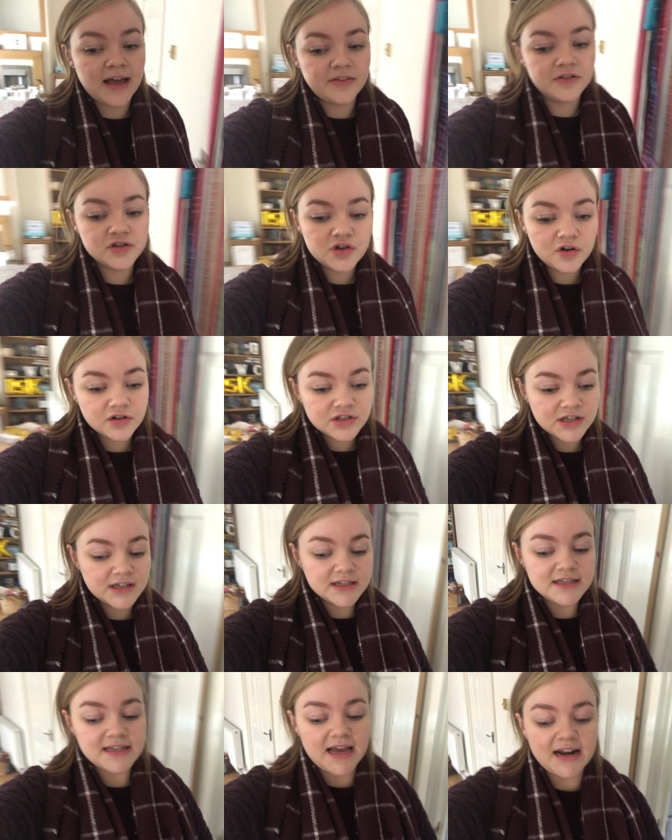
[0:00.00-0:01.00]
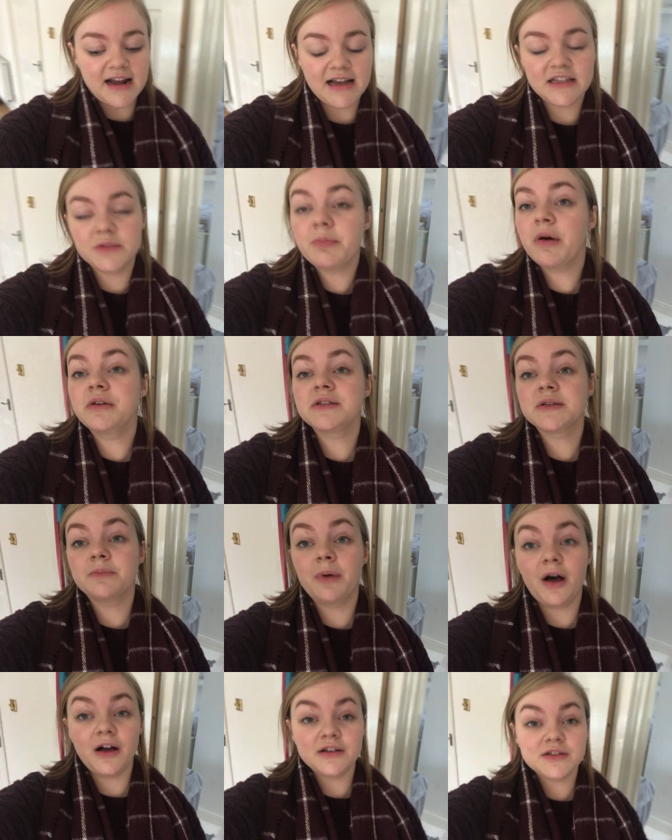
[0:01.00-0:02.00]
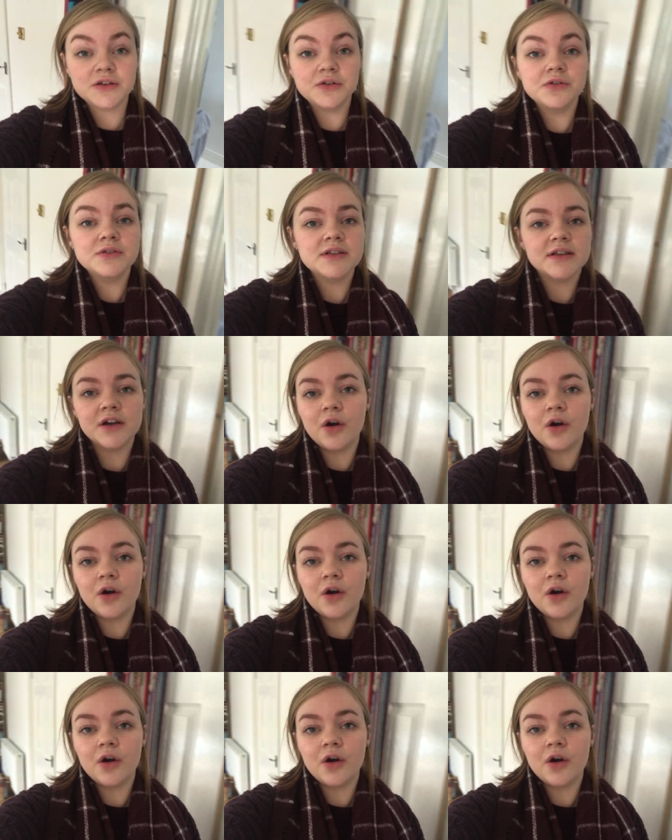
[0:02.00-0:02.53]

at the doctor's and I had to post some parcels.